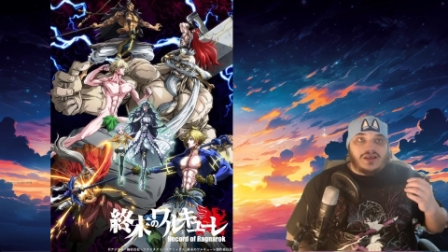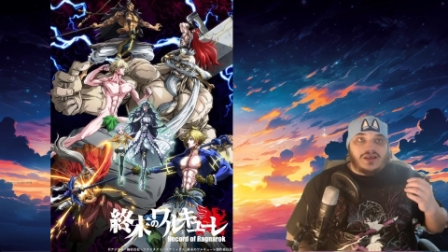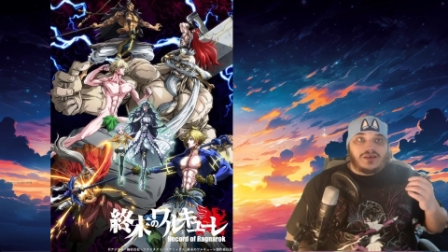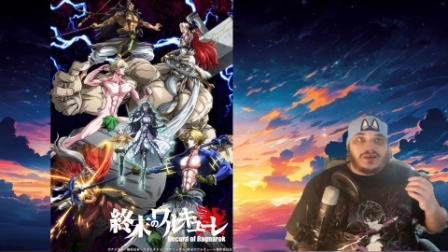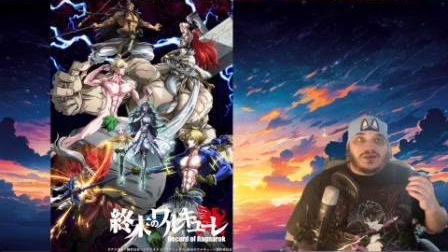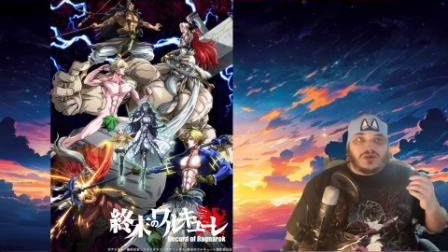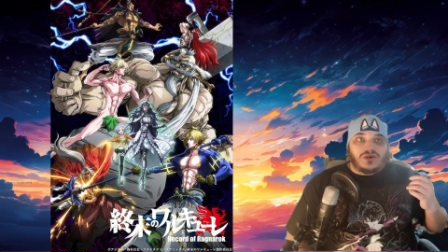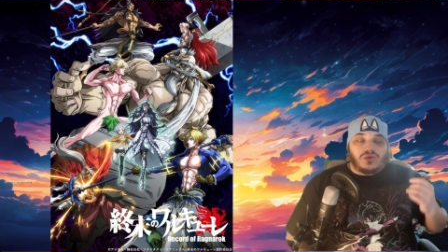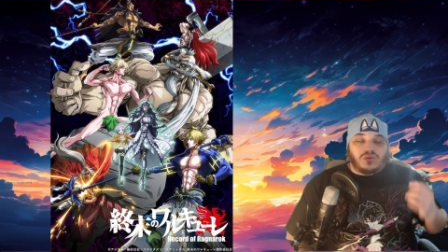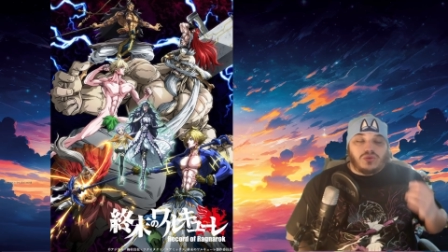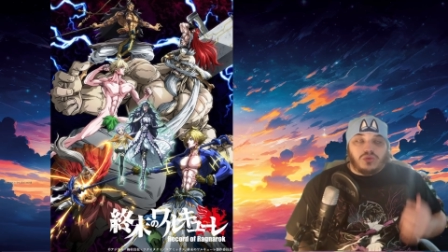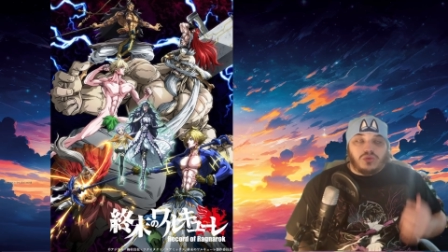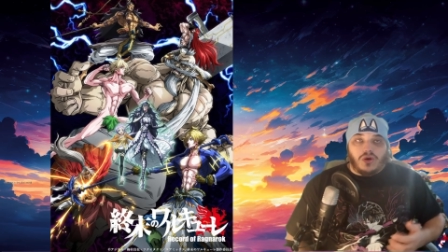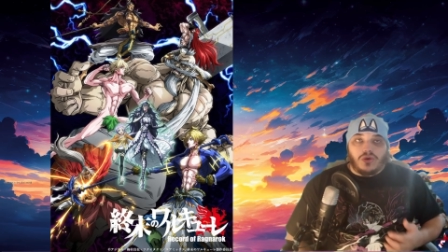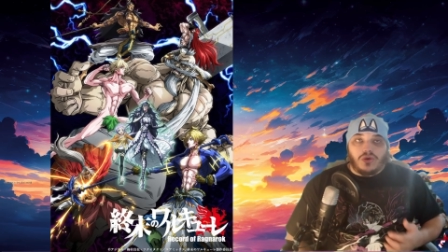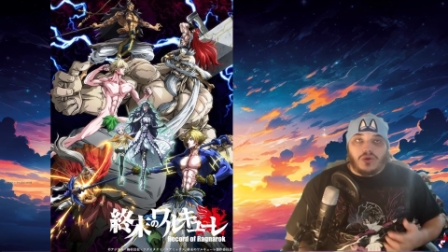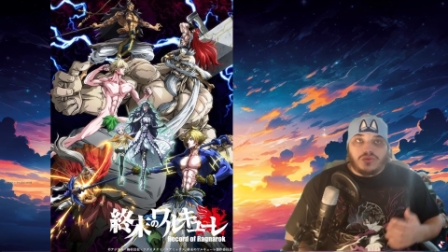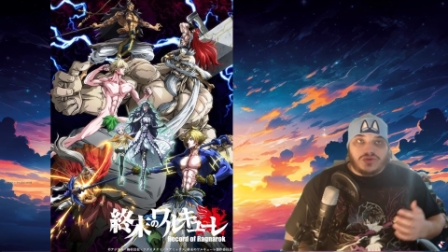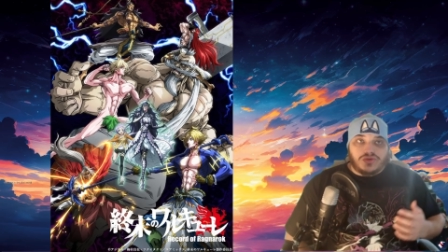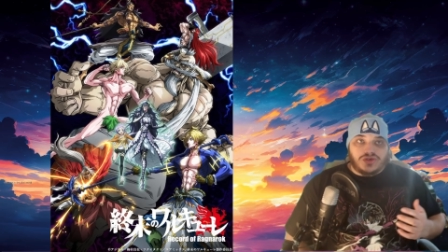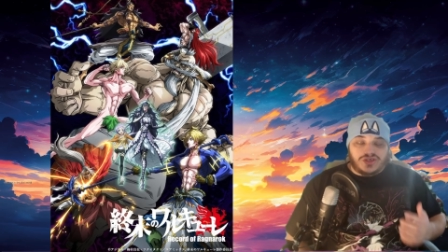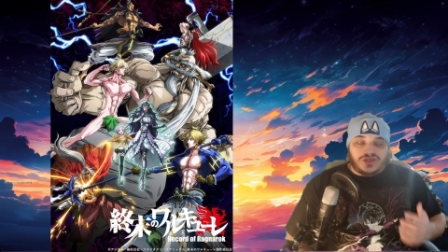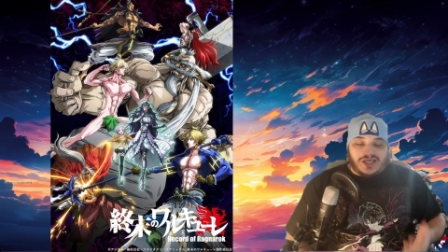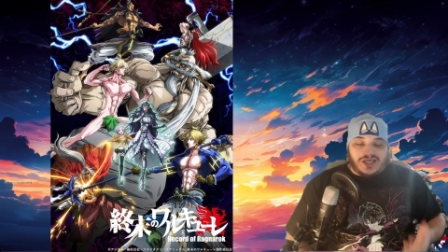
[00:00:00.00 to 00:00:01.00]
quotes
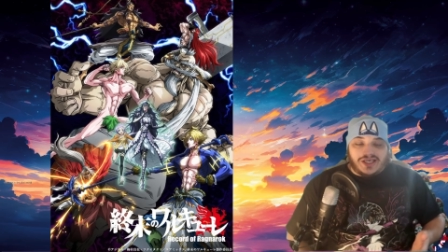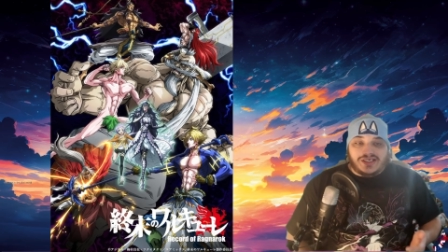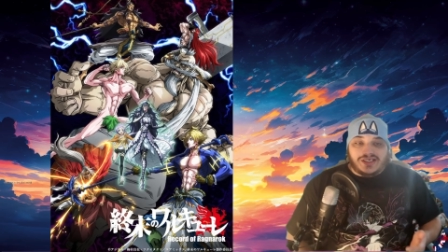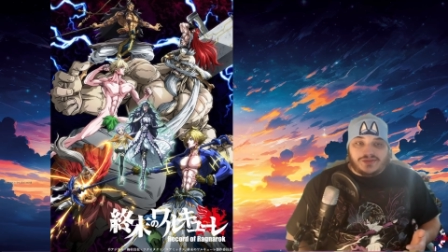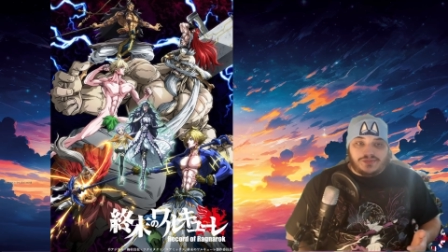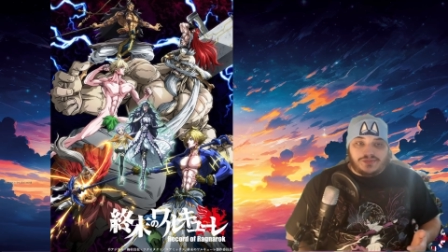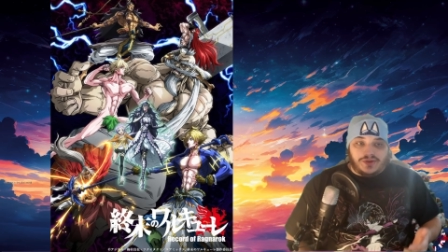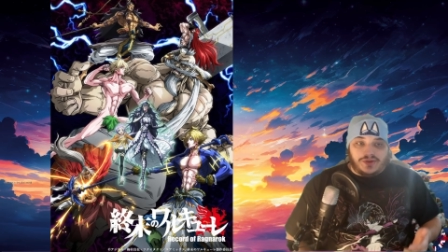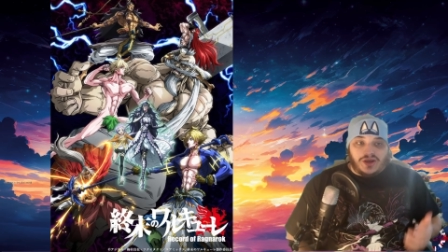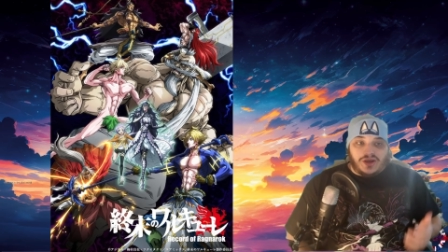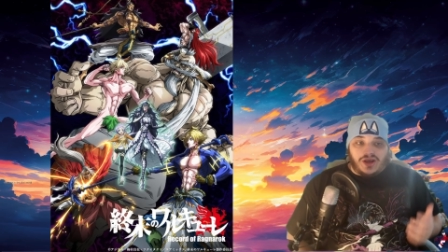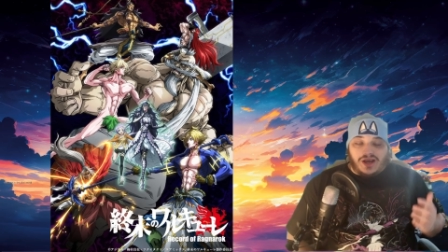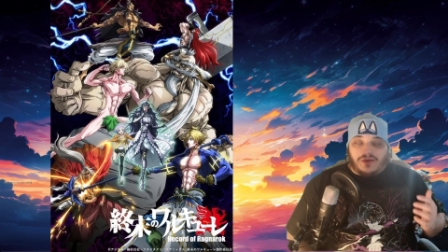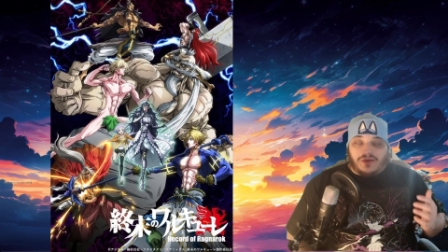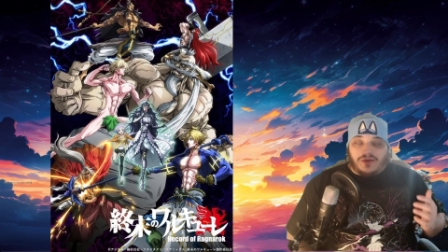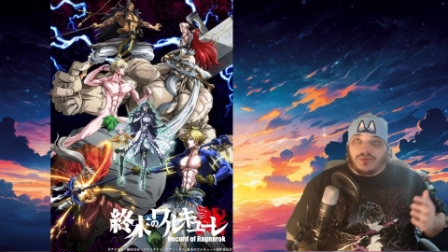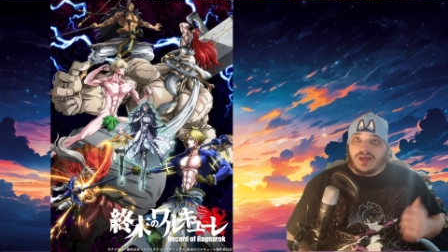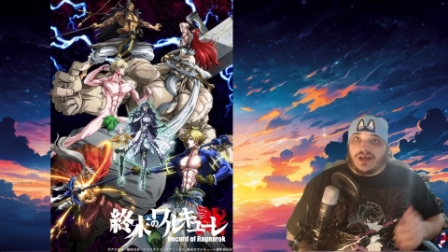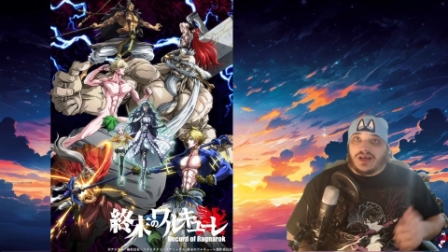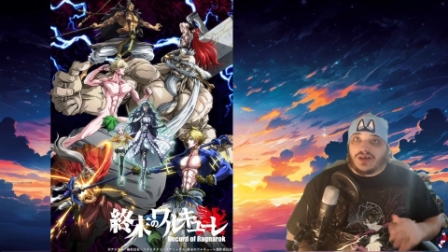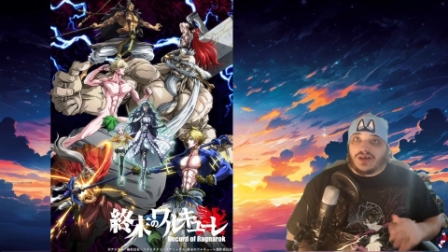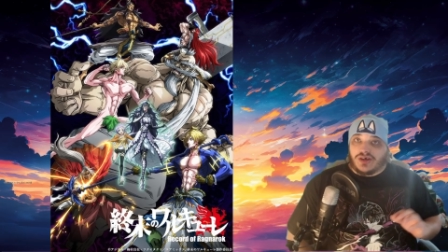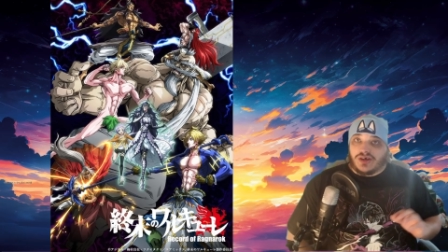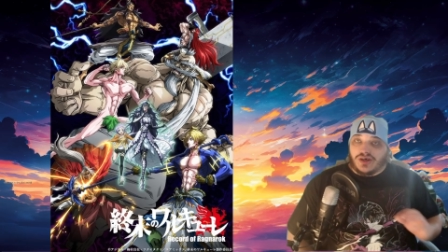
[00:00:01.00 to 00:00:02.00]
Shakespeare and we
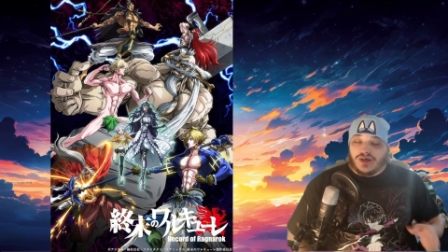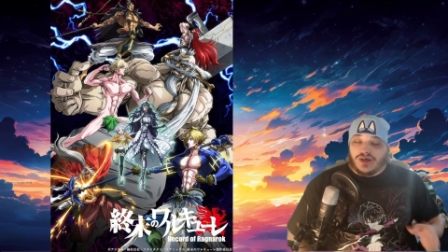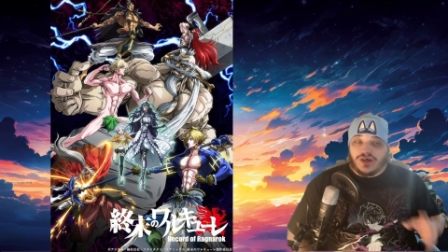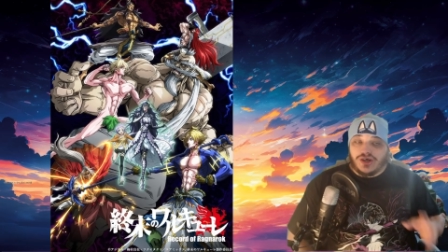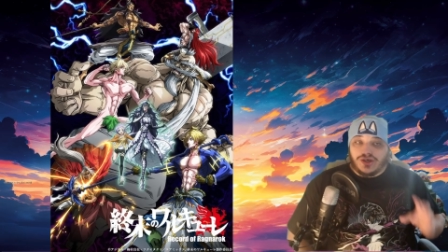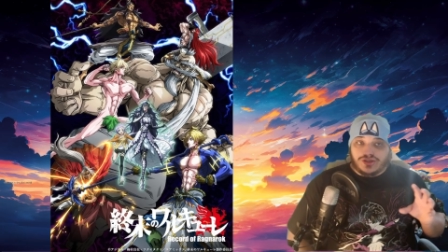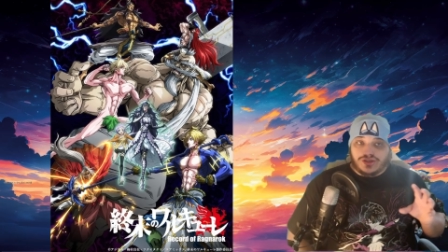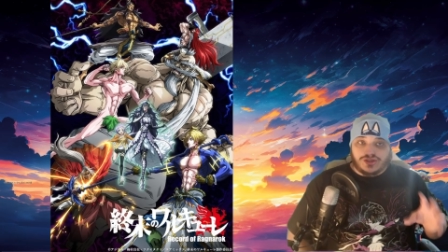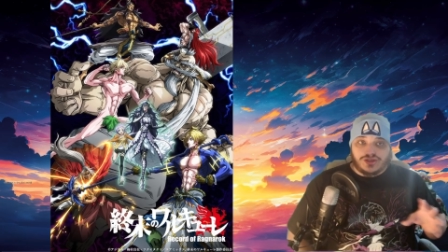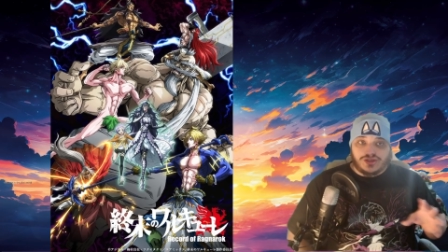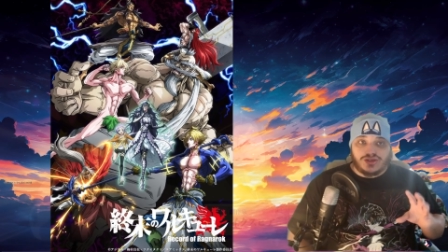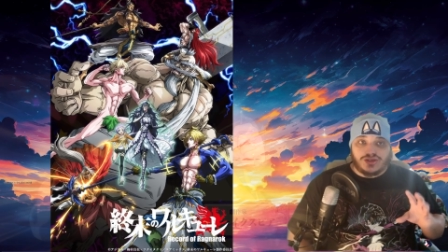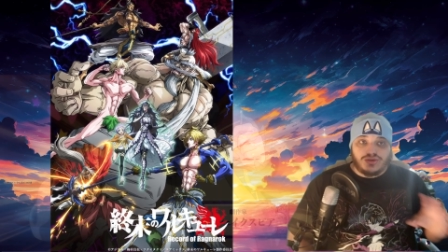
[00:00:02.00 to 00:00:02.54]
are cut to